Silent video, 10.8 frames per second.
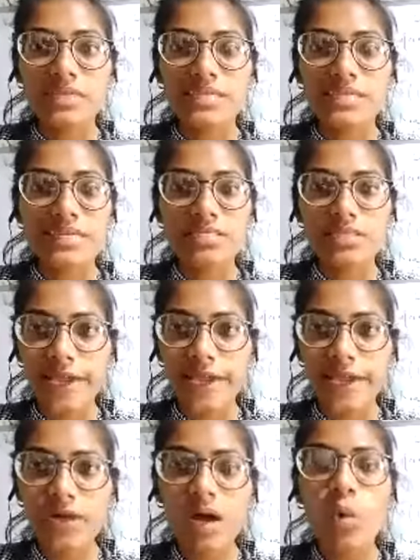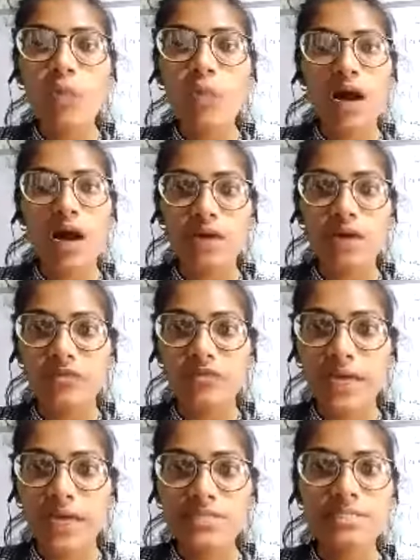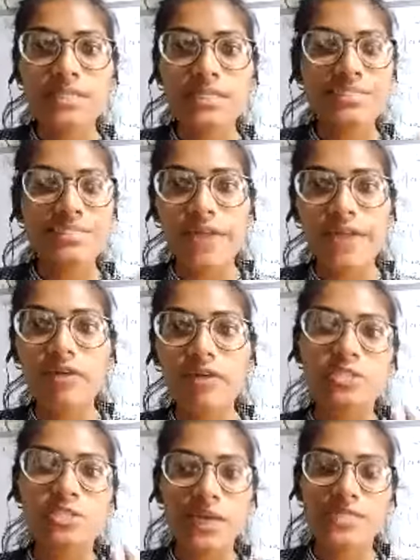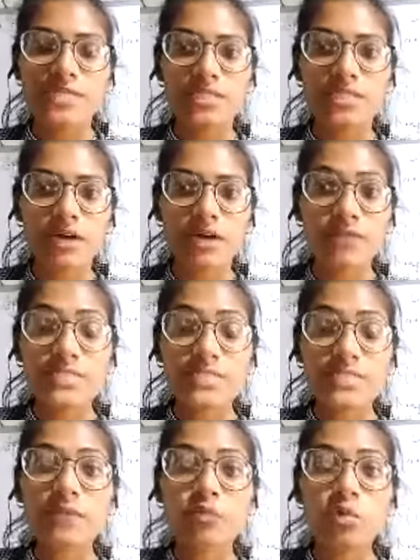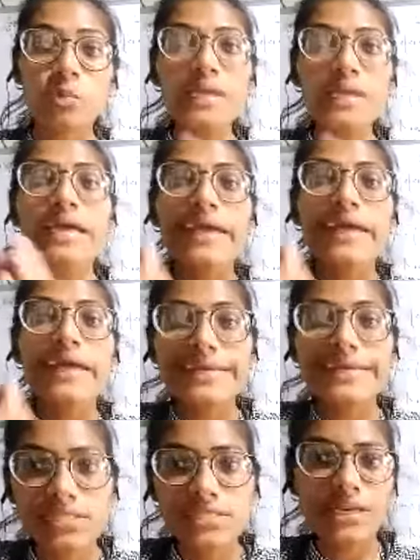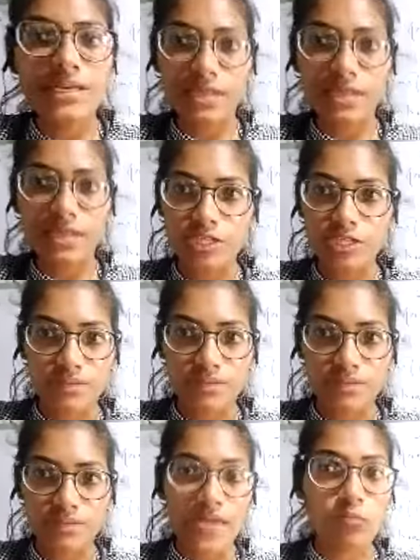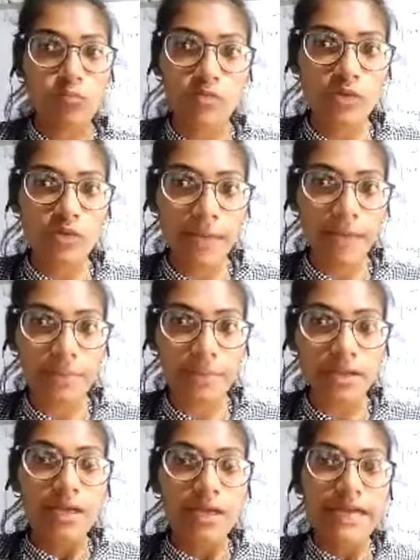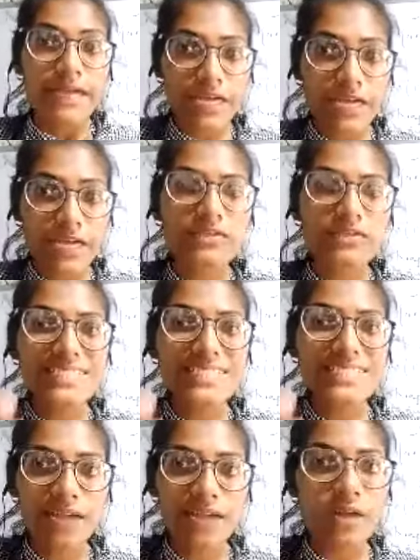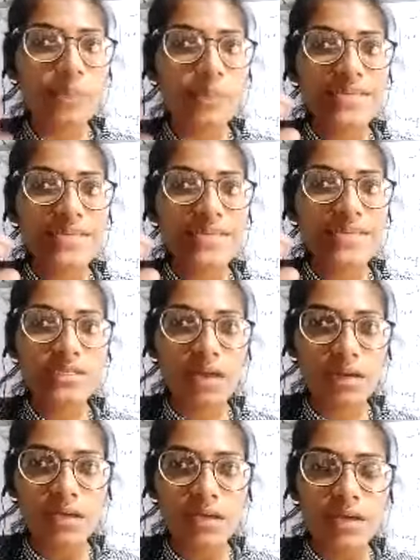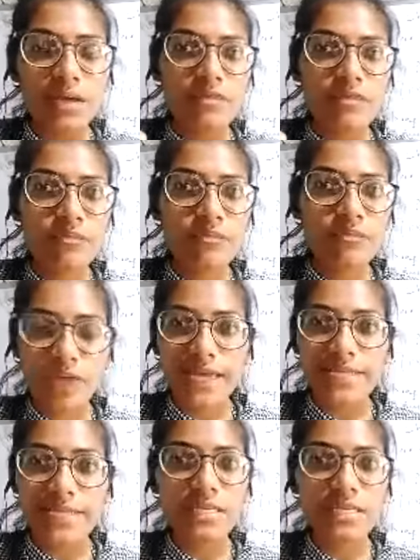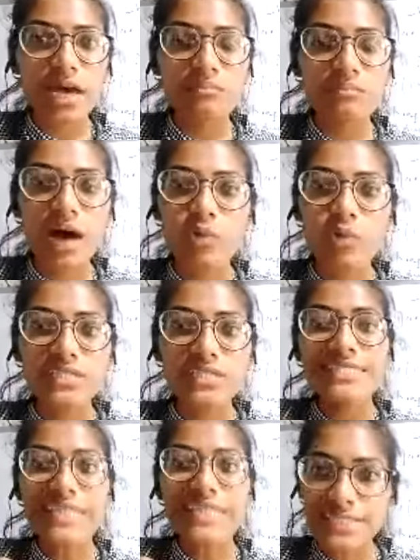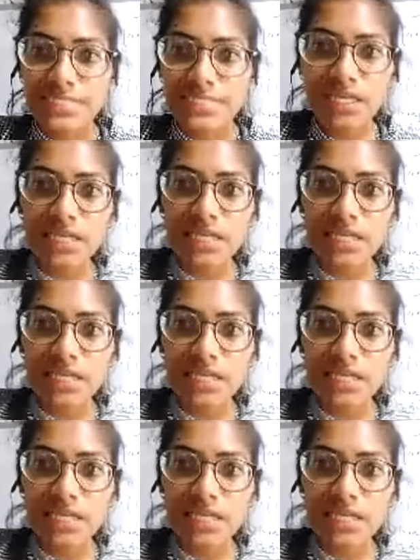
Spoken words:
the saliva of our face, the saliva which is present in our face, that would be acidic in nature. And what would happen if the saliva present in our face, in our mouth, is acidic in